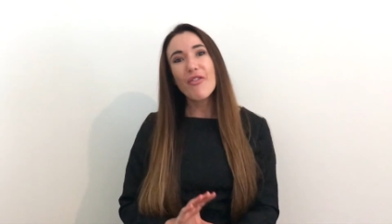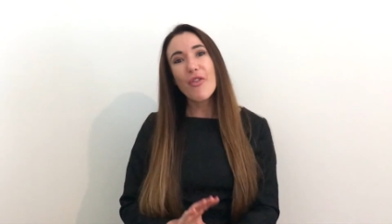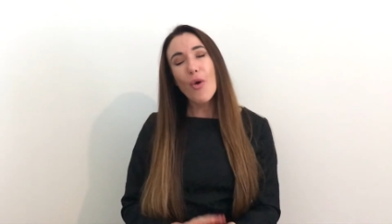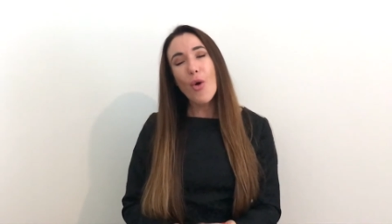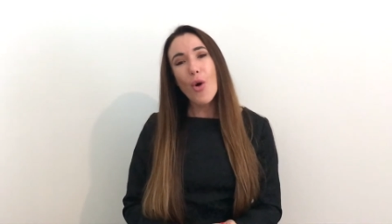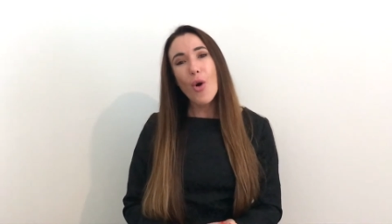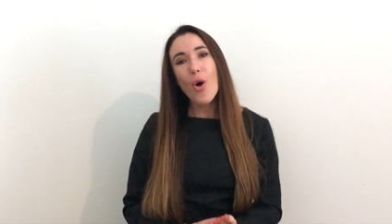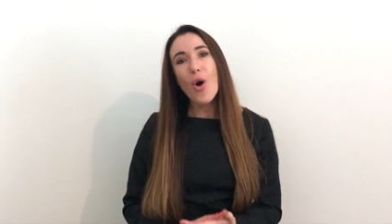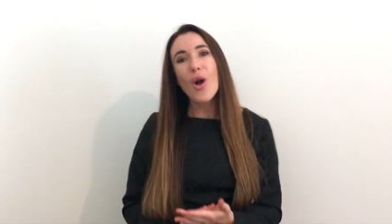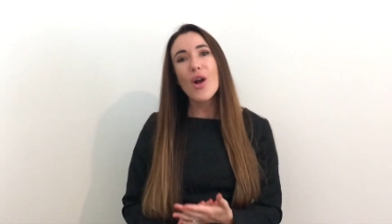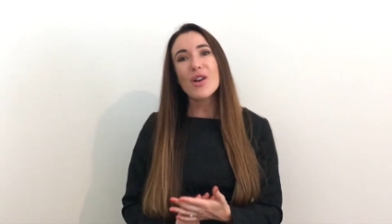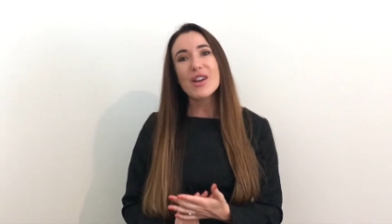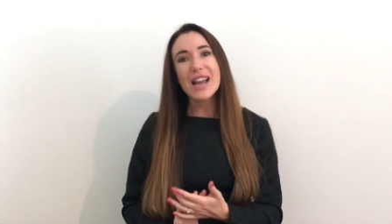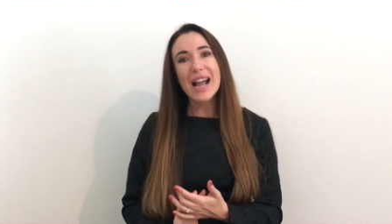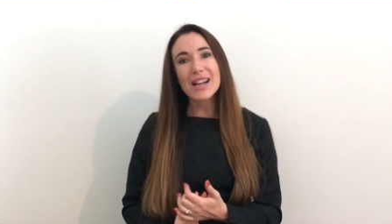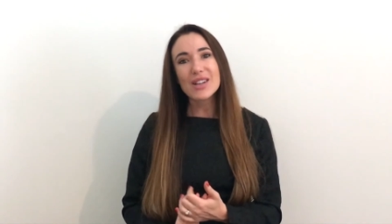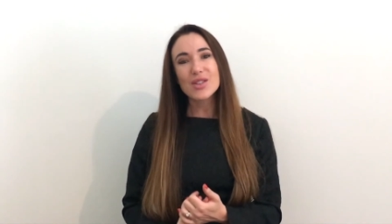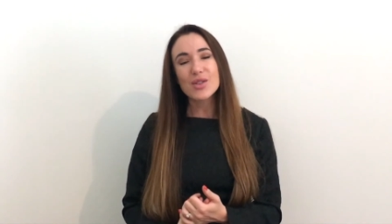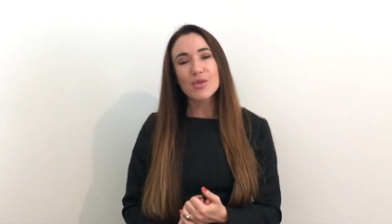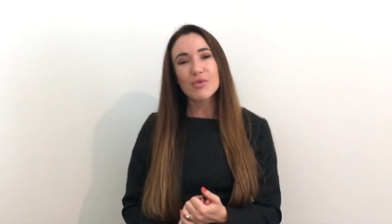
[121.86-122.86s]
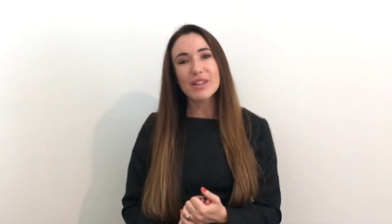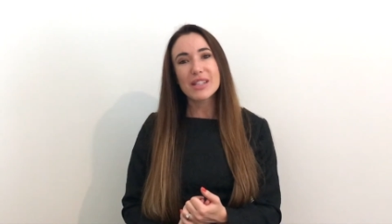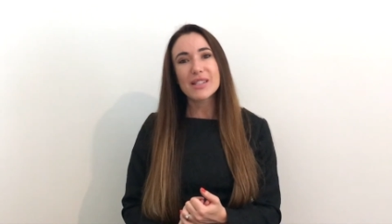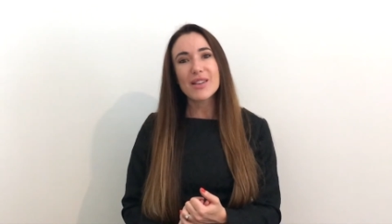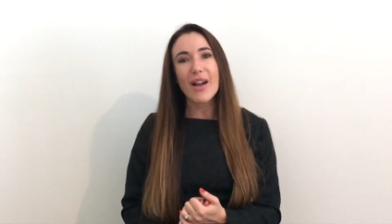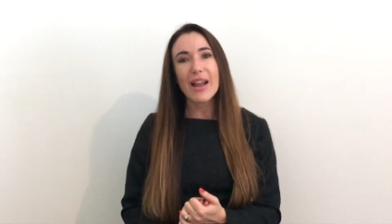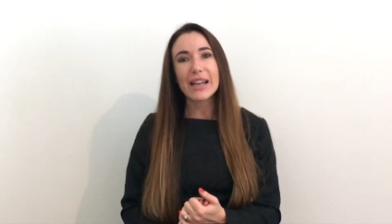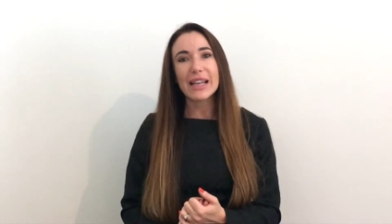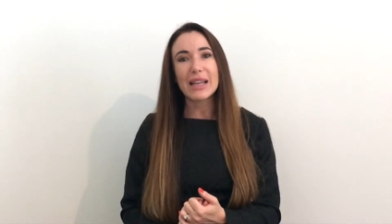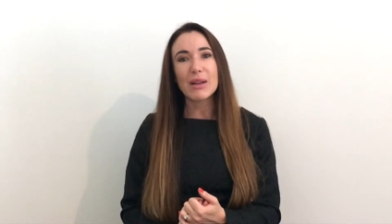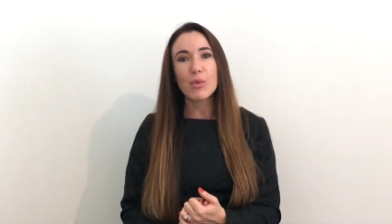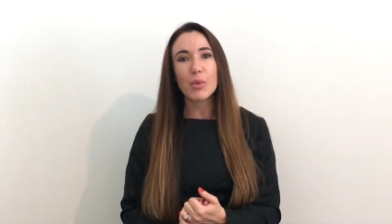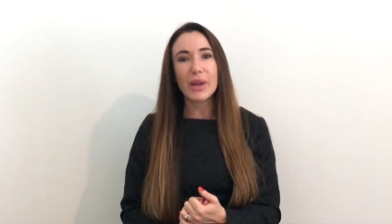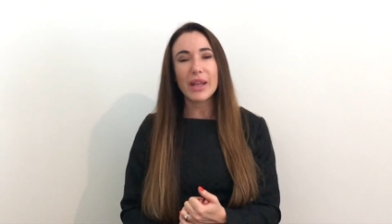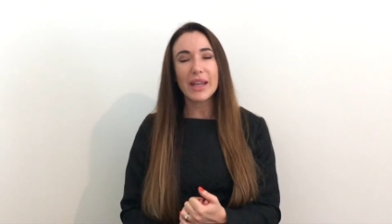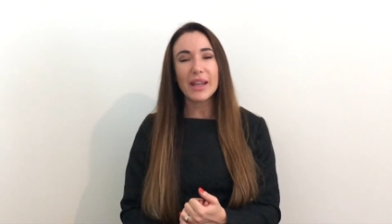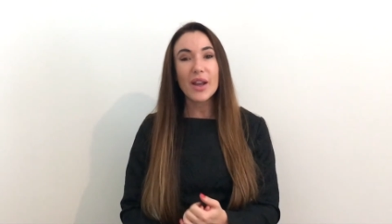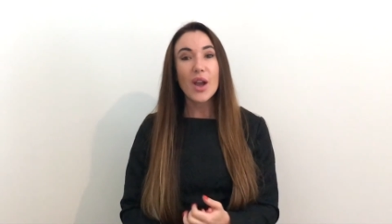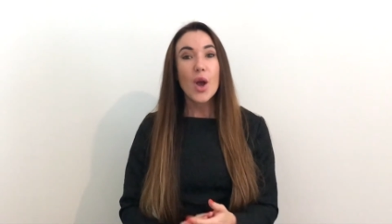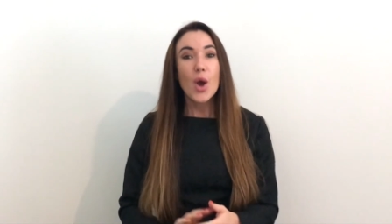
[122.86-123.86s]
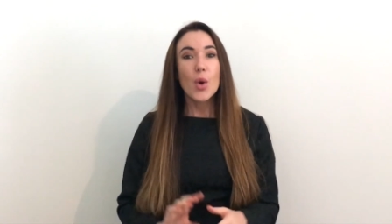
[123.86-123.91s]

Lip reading: for National Recycling Week,